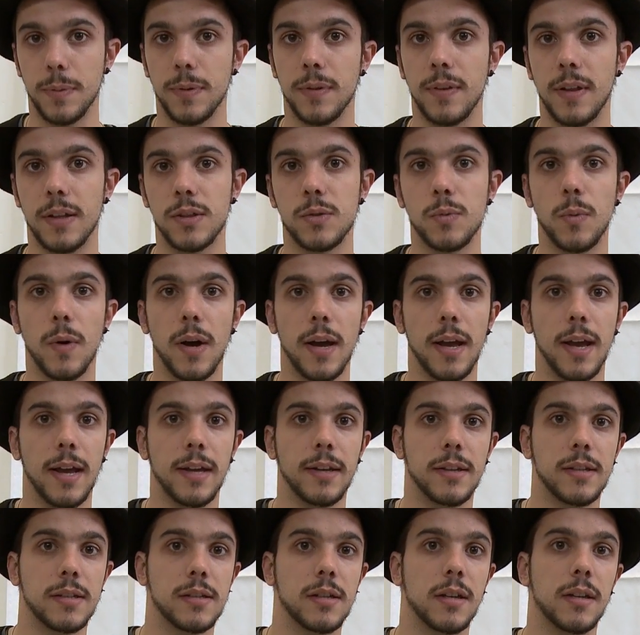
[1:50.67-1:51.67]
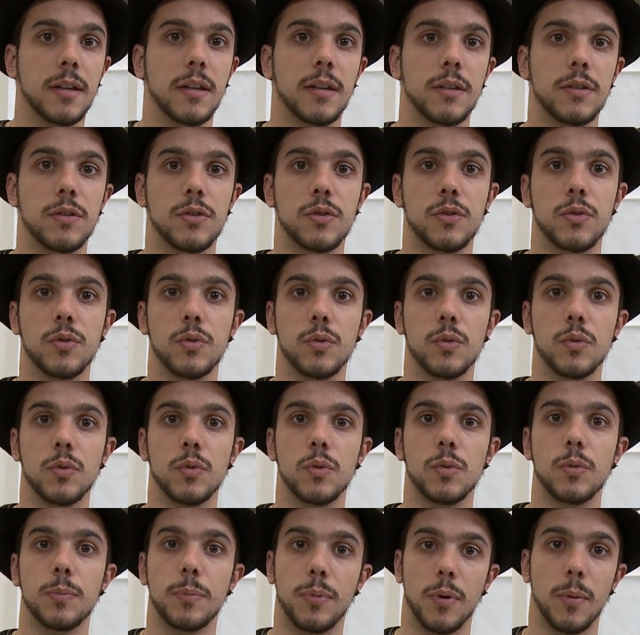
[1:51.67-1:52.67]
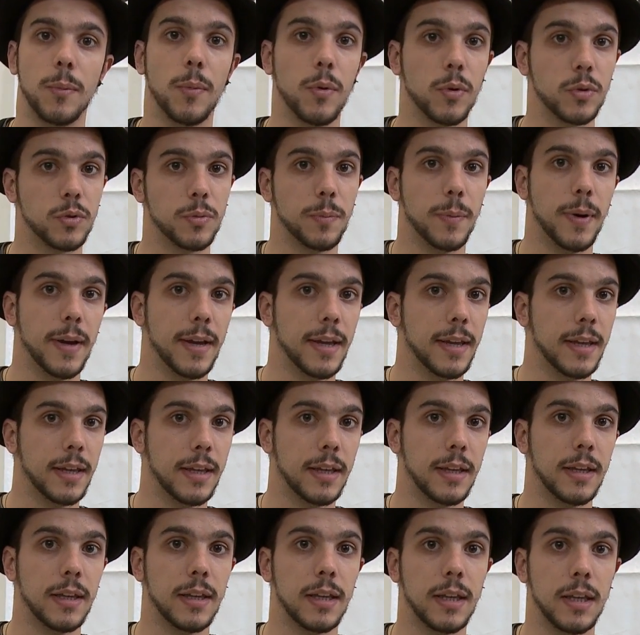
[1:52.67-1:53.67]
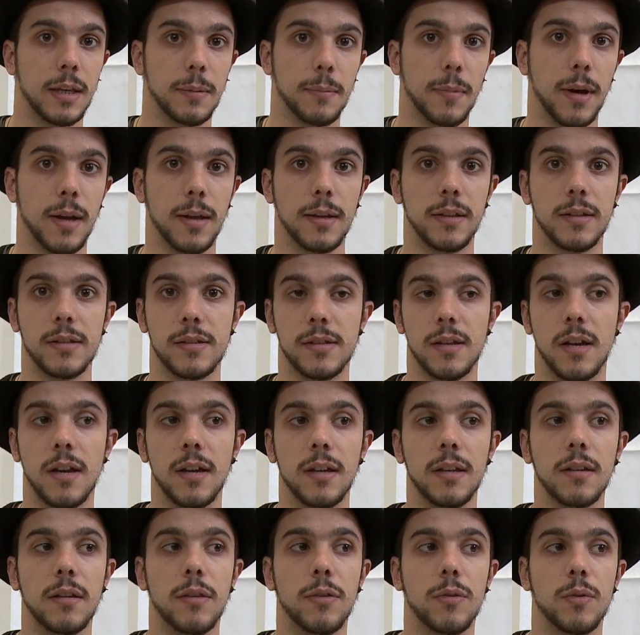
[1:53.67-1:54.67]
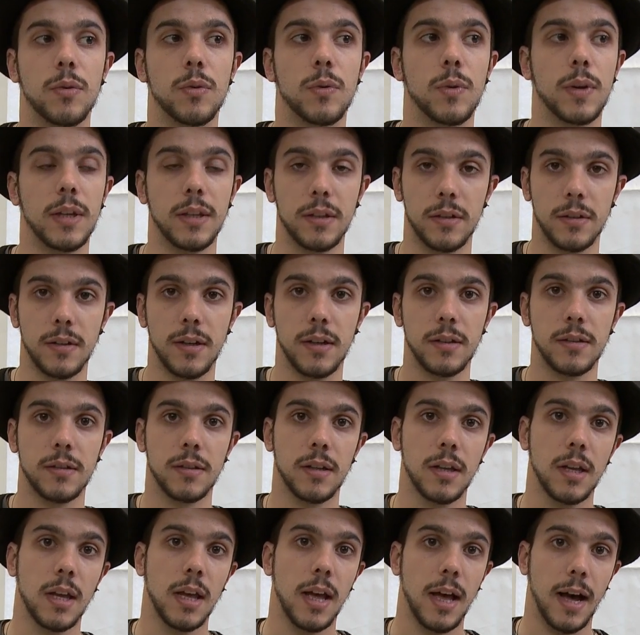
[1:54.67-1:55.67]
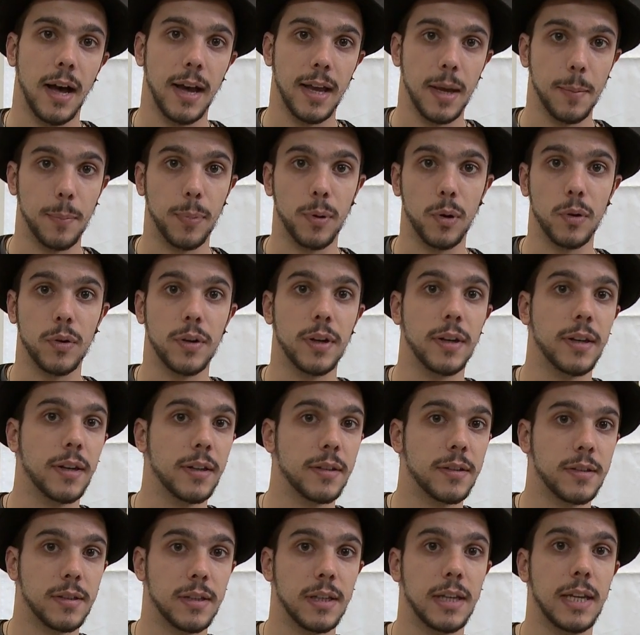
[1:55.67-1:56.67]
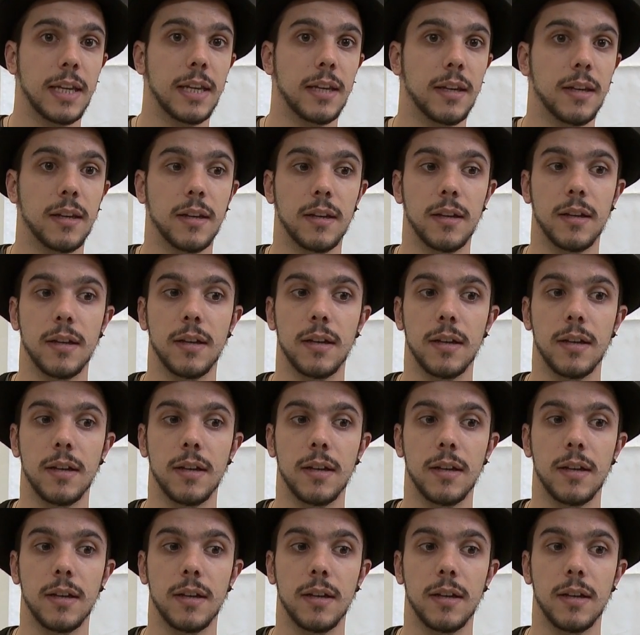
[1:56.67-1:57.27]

That's why I decided to promote my design through internet. I uploaded it in